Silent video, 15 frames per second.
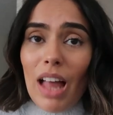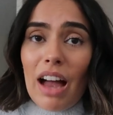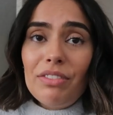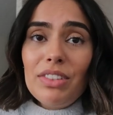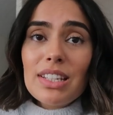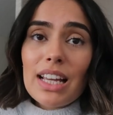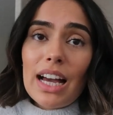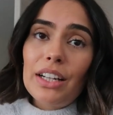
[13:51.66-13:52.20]

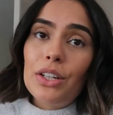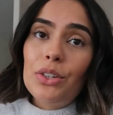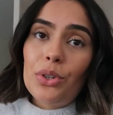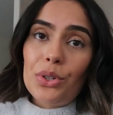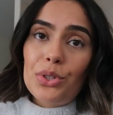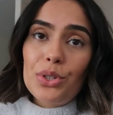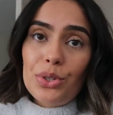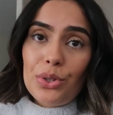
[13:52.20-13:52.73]
I've decided
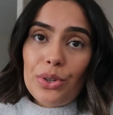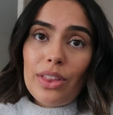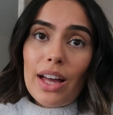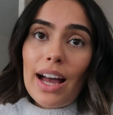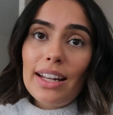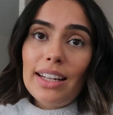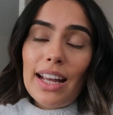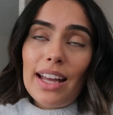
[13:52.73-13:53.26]
not to do
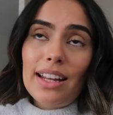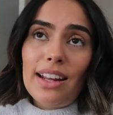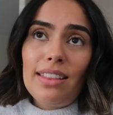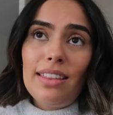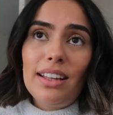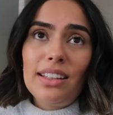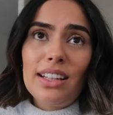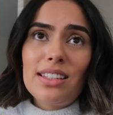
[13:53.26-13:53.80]
that, and I
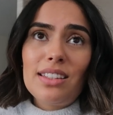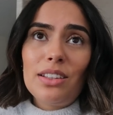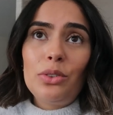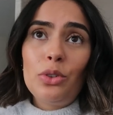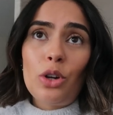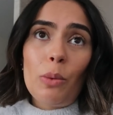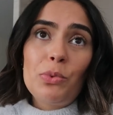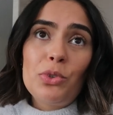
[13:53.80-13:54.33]
think that's a
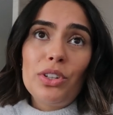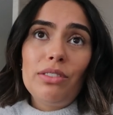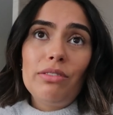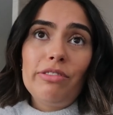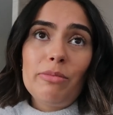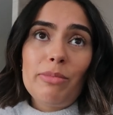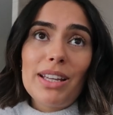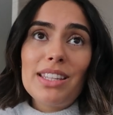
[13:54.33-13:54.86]
good
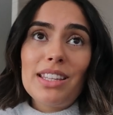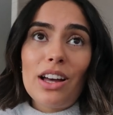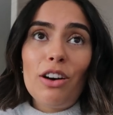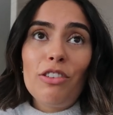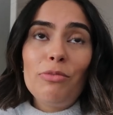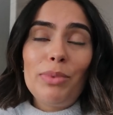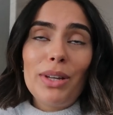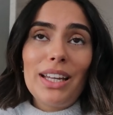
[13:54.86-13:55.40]
option for
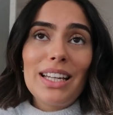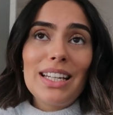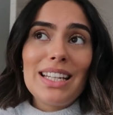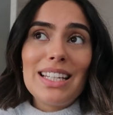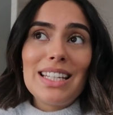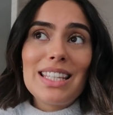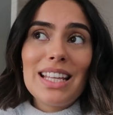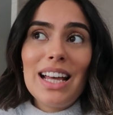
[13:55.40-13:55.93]
myself
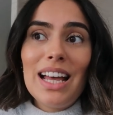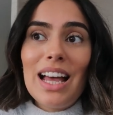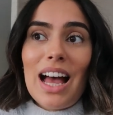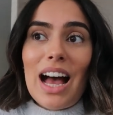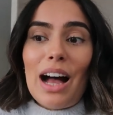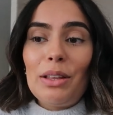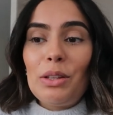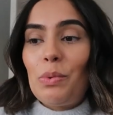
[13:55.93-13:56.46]
because
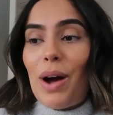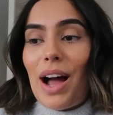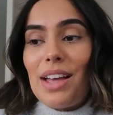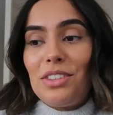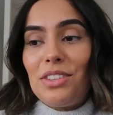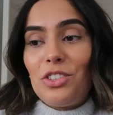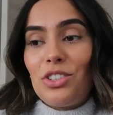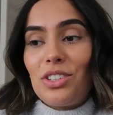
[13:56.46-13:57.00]

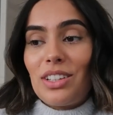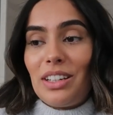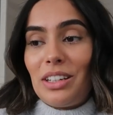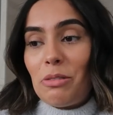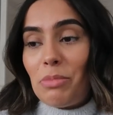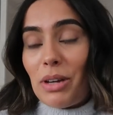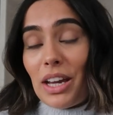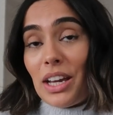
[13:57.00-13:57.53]
otherwise it's just going
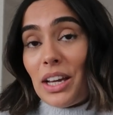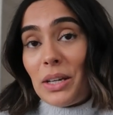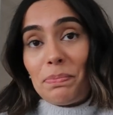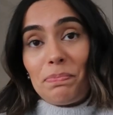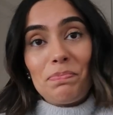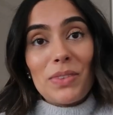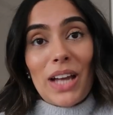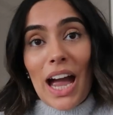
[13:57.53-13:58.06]
to be
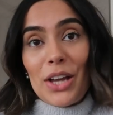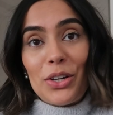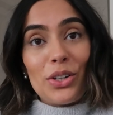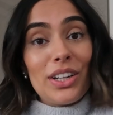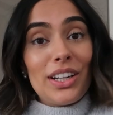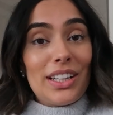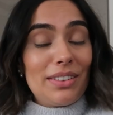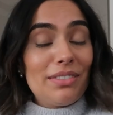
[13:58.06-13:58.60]

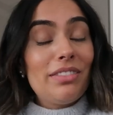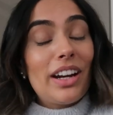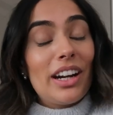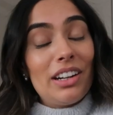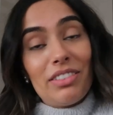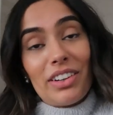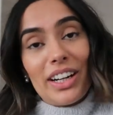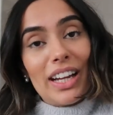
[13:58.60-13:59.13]
chaotic,
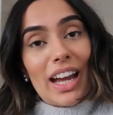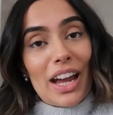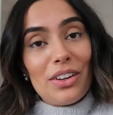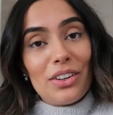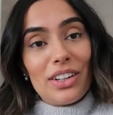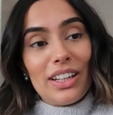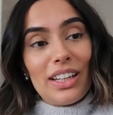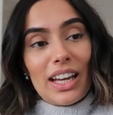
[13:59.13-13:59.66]
very, very
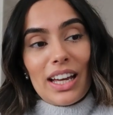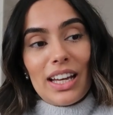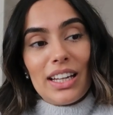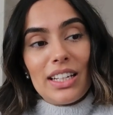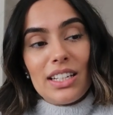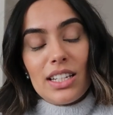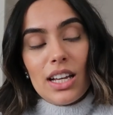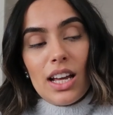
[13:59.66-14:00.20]
chaotic.
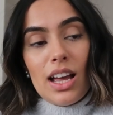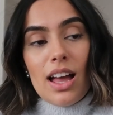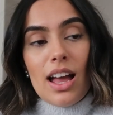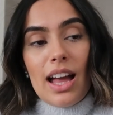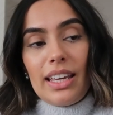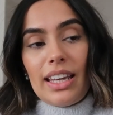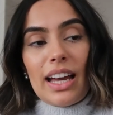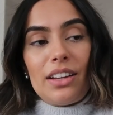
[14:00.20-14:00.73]
And
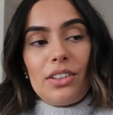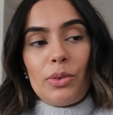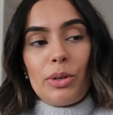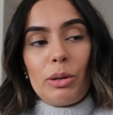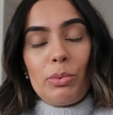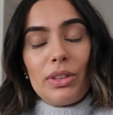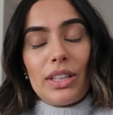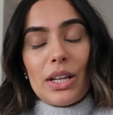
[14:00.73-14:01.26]
yeah, I don't
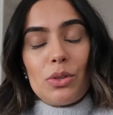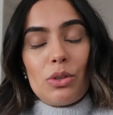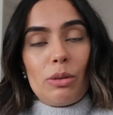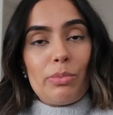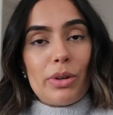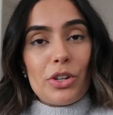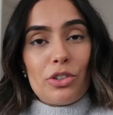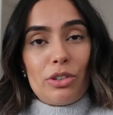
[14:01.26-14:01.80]
want to put that sort
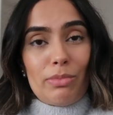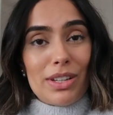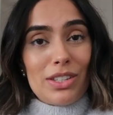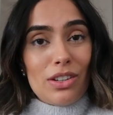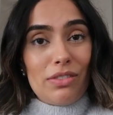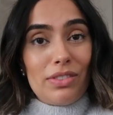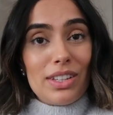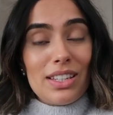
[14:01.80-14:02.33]
of pressure on
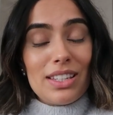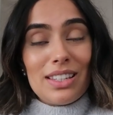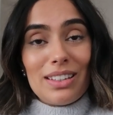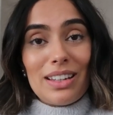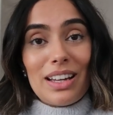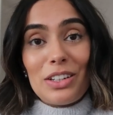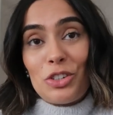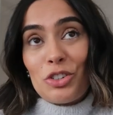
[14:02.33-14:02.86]
myself. This is
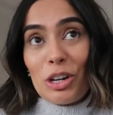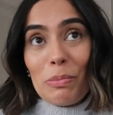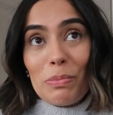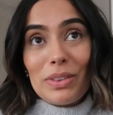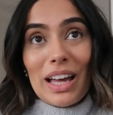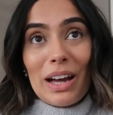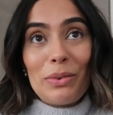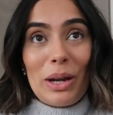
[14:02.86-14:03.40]
a
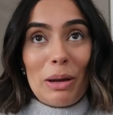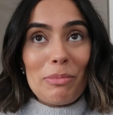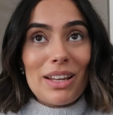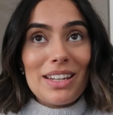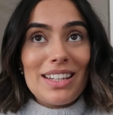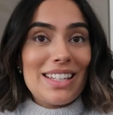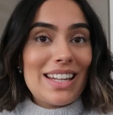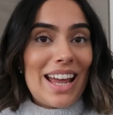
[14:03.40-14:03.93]
trip that
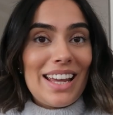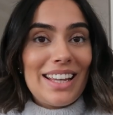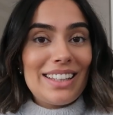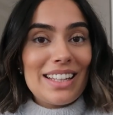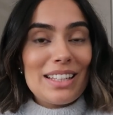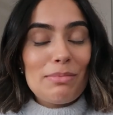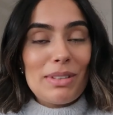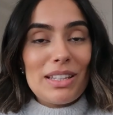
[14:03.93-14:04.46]
meant to take
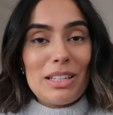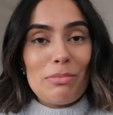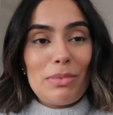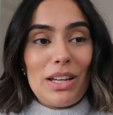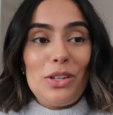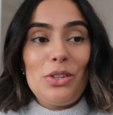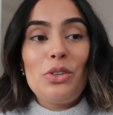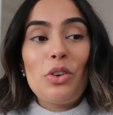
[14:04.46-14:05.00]
that's meant to
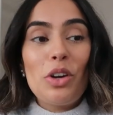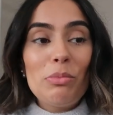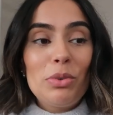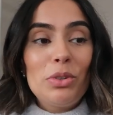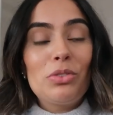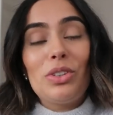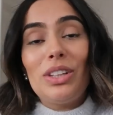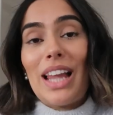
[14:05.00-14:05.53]
be
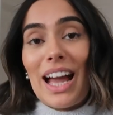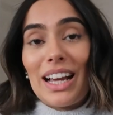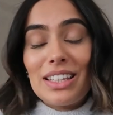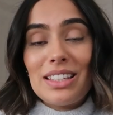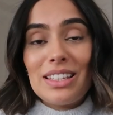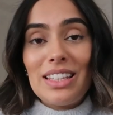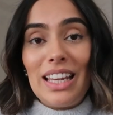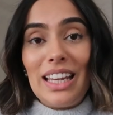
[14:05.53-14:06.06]
enjoyable,
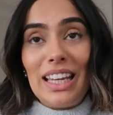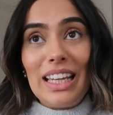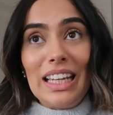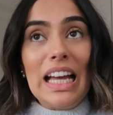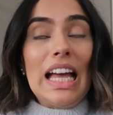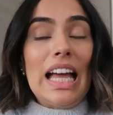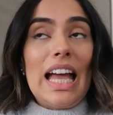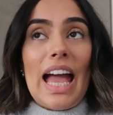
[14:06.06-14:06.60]

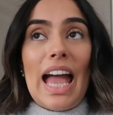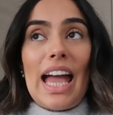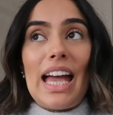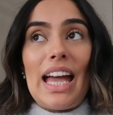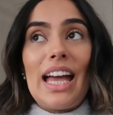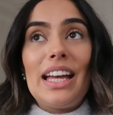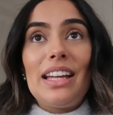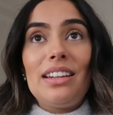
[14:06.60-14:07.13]
relaxing,
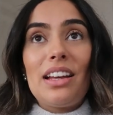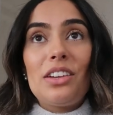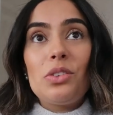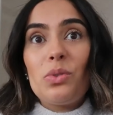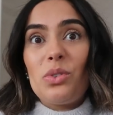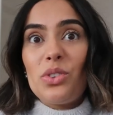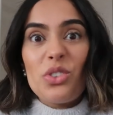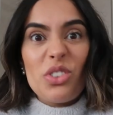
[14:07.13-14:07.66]
and I
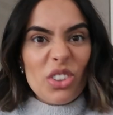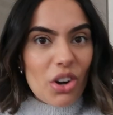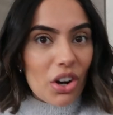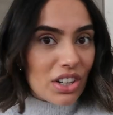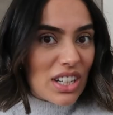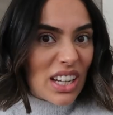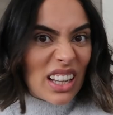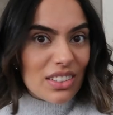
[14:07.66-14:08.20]
just want to shoot
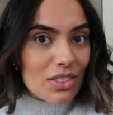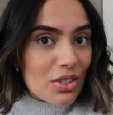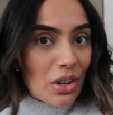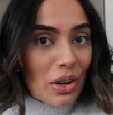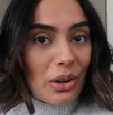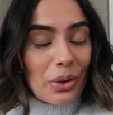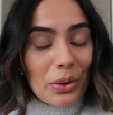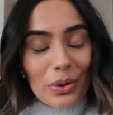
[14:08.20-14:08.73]
content.
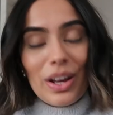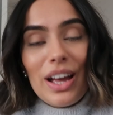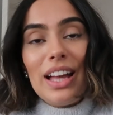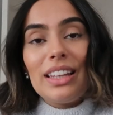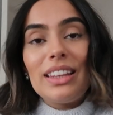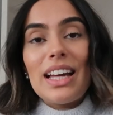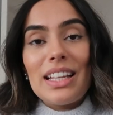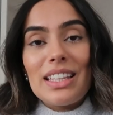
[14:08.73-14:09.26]
So
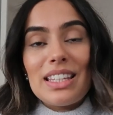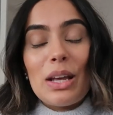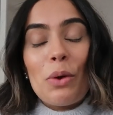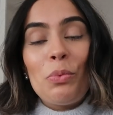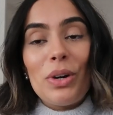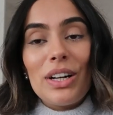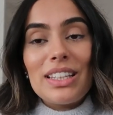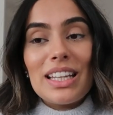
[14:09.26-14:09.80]
that's
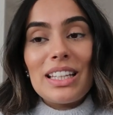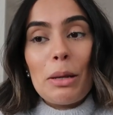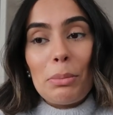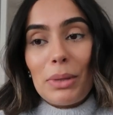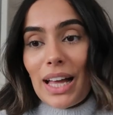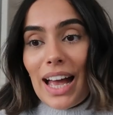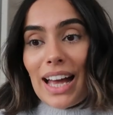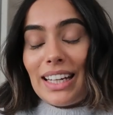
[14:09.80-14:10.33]
what the
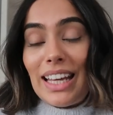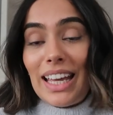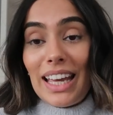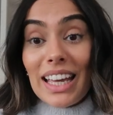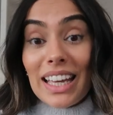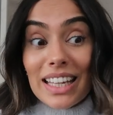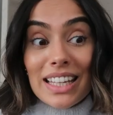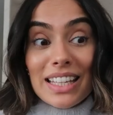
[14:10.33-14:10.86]
plan
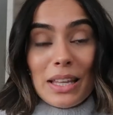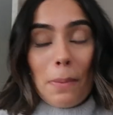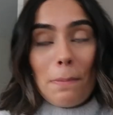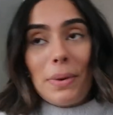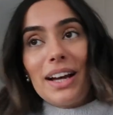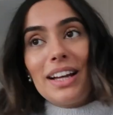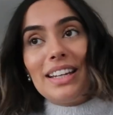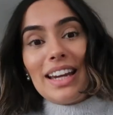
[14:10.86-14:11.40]
is.
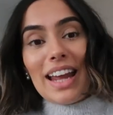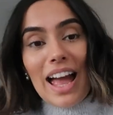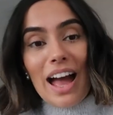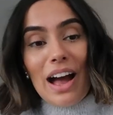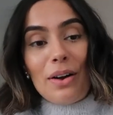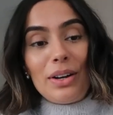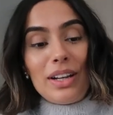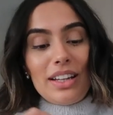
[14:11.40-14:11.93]
But
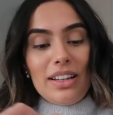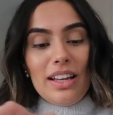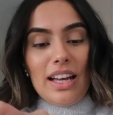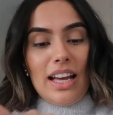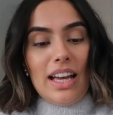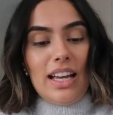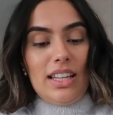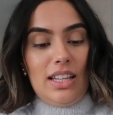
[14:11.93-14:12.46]
now
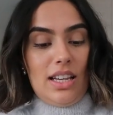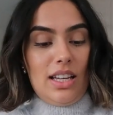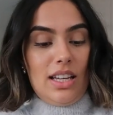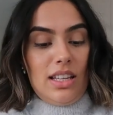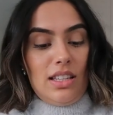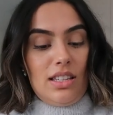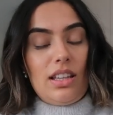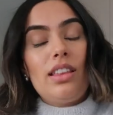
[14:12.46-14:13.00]
it
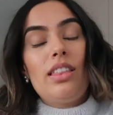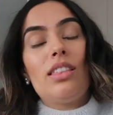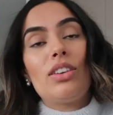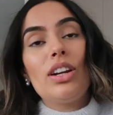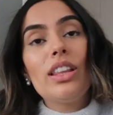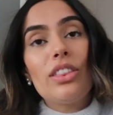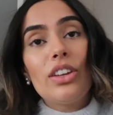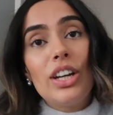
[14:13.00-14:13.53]
is
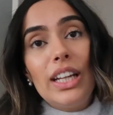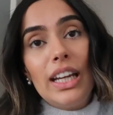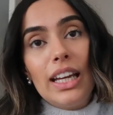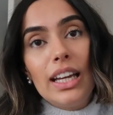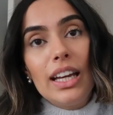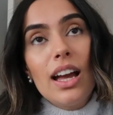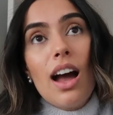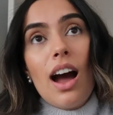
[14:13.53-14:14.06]

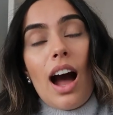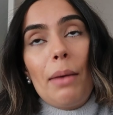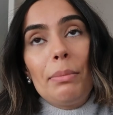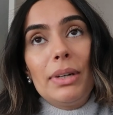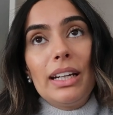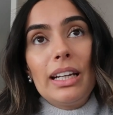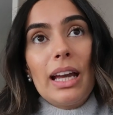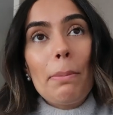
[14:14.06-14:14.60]
3:30. I'm
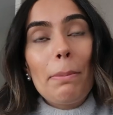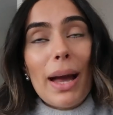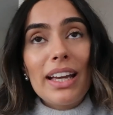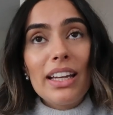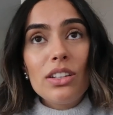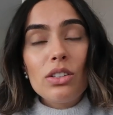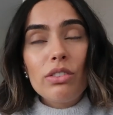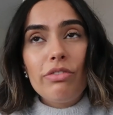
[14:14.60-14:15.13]
going to get
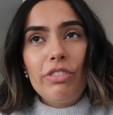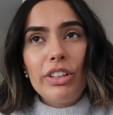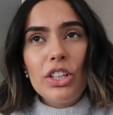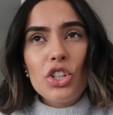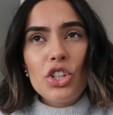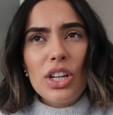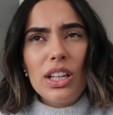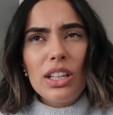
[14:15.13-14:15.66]
back into
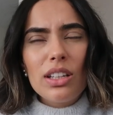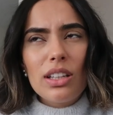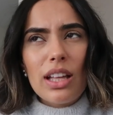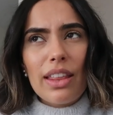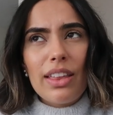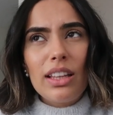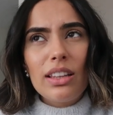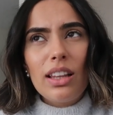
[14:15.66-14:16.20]
finishing,
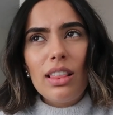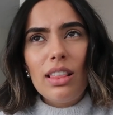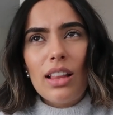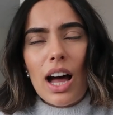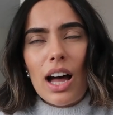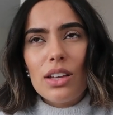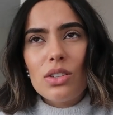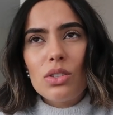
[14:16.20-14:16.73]
I think, the
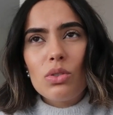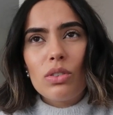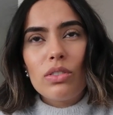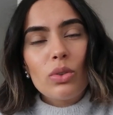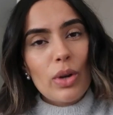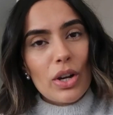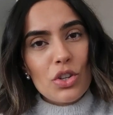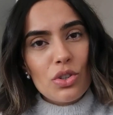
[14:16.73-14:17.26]
last sort
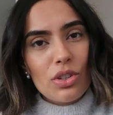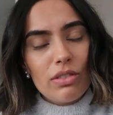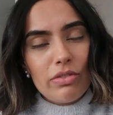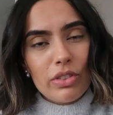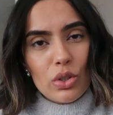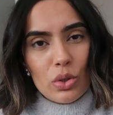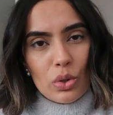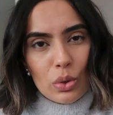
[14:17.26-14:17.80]
of question
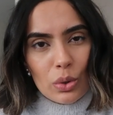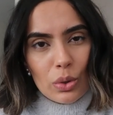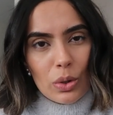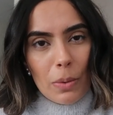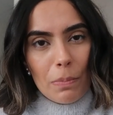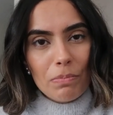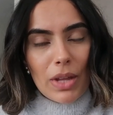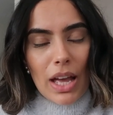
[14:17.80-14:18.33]
for
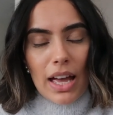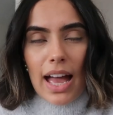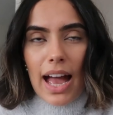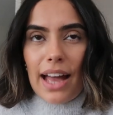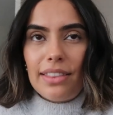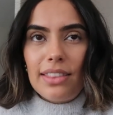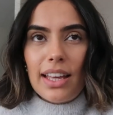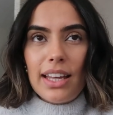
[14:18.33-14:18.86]
two,
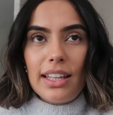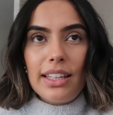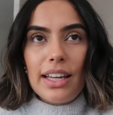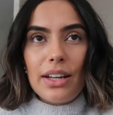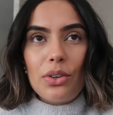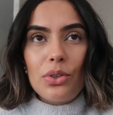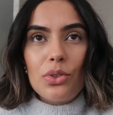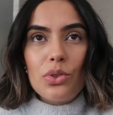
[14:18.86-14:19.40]
and then
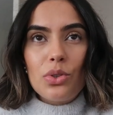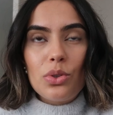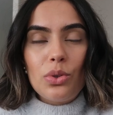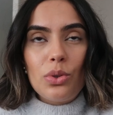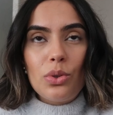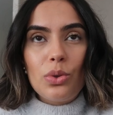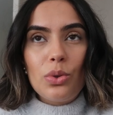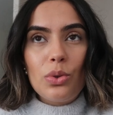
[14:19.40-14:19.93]
get on
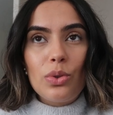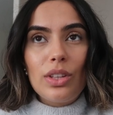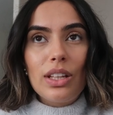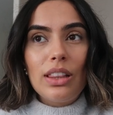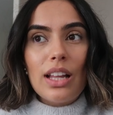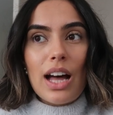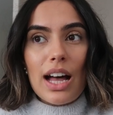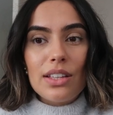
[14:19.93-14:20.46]
to the
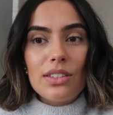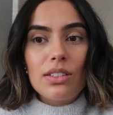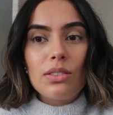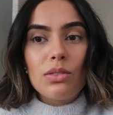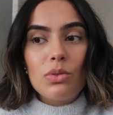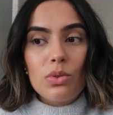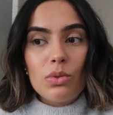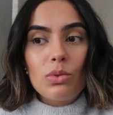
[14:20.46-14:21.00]

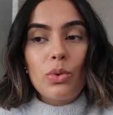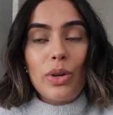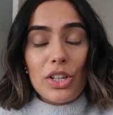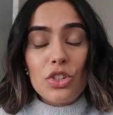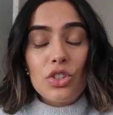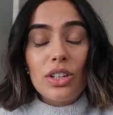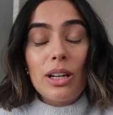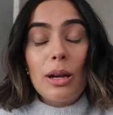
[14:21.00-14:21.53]
last
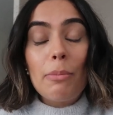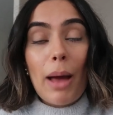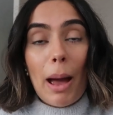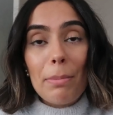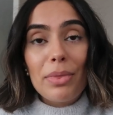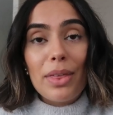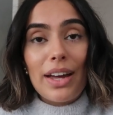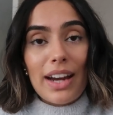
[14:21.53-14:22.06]
question,
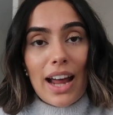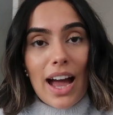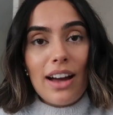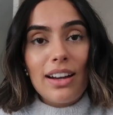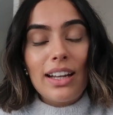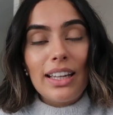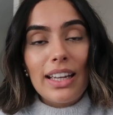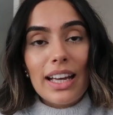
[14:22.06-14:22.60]
map that
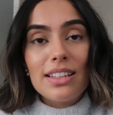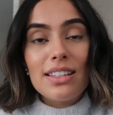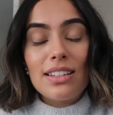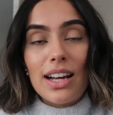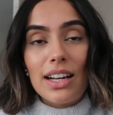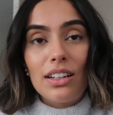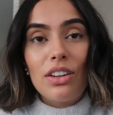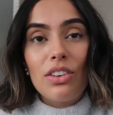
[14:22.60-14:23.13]
out, and get
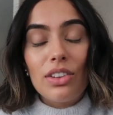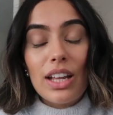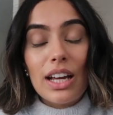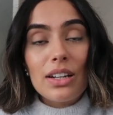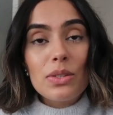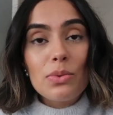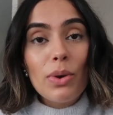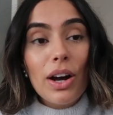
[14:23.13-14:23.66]
started on
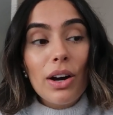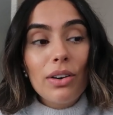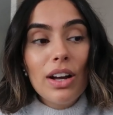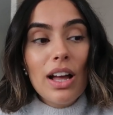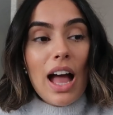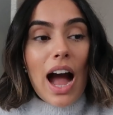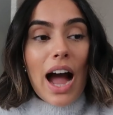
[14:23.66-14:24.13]
that as well.